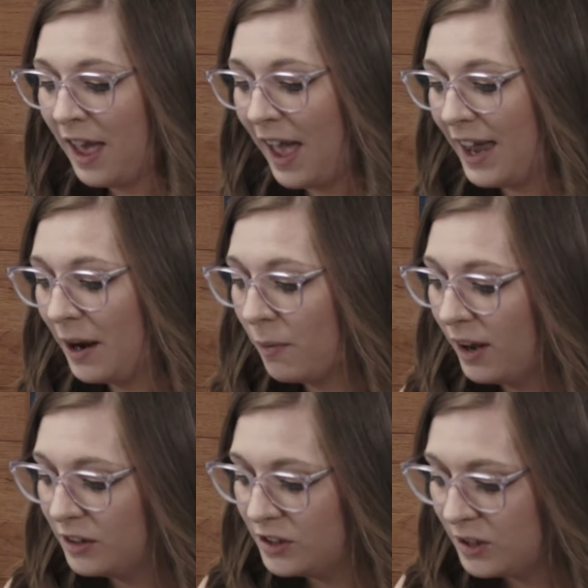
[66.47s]
And I
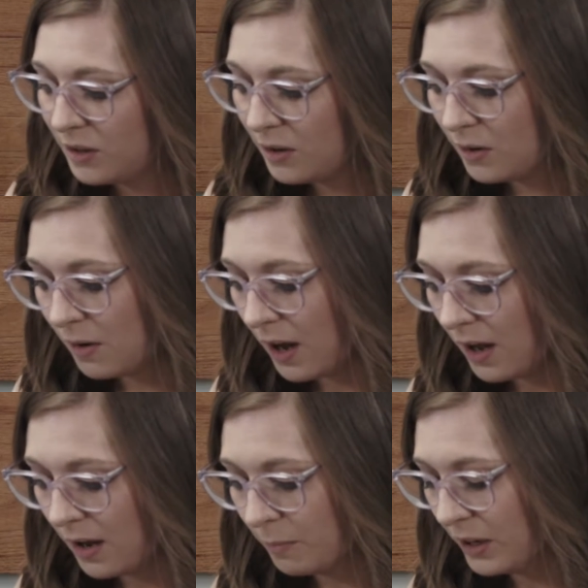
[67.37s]
want to
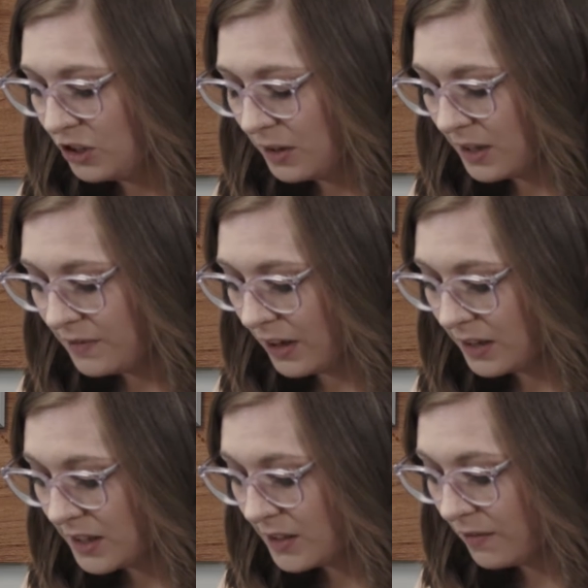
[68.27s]
read you this verse.
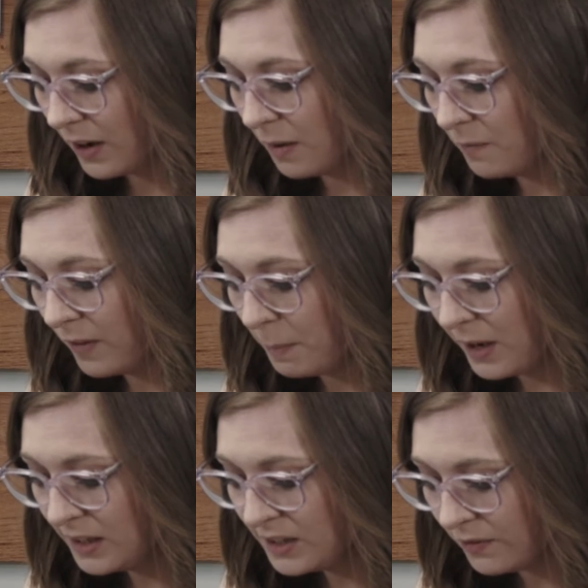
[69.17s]
It's from
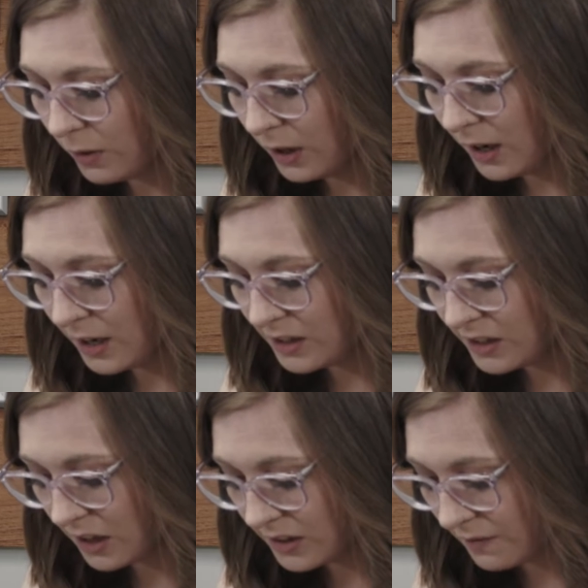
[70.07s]
Philippians 4, and it
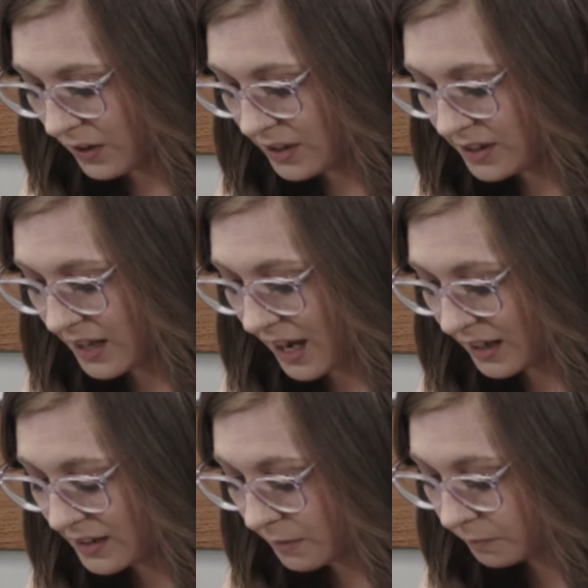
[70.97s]
starts in verse
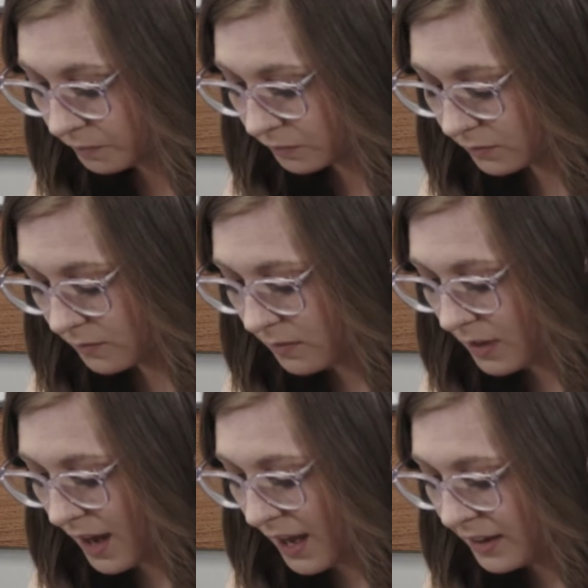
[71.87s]
6.
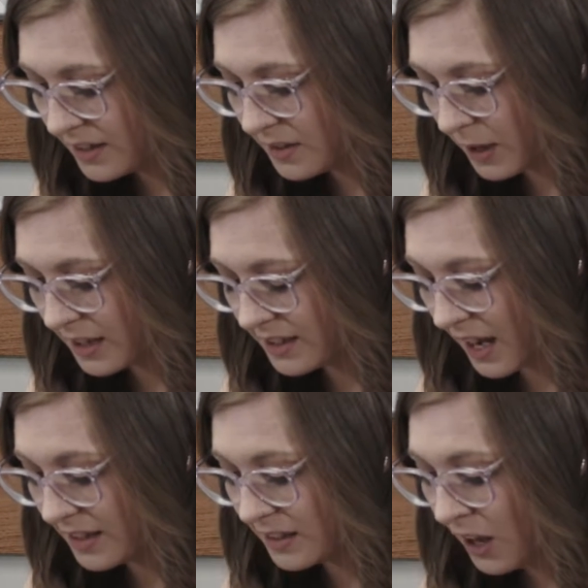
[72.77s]
And this is what it
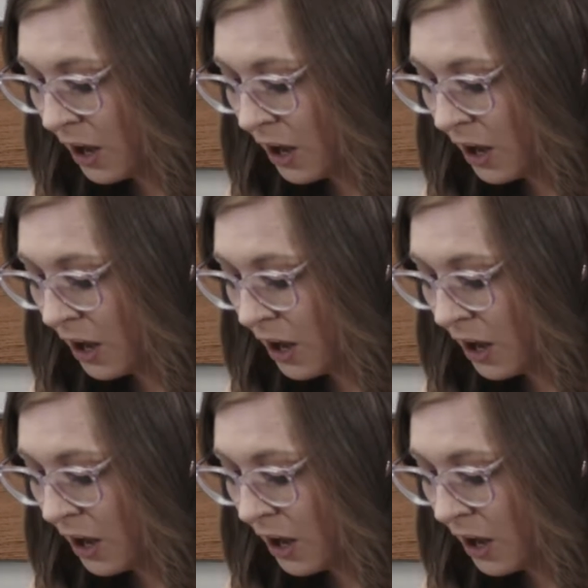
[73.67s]
says.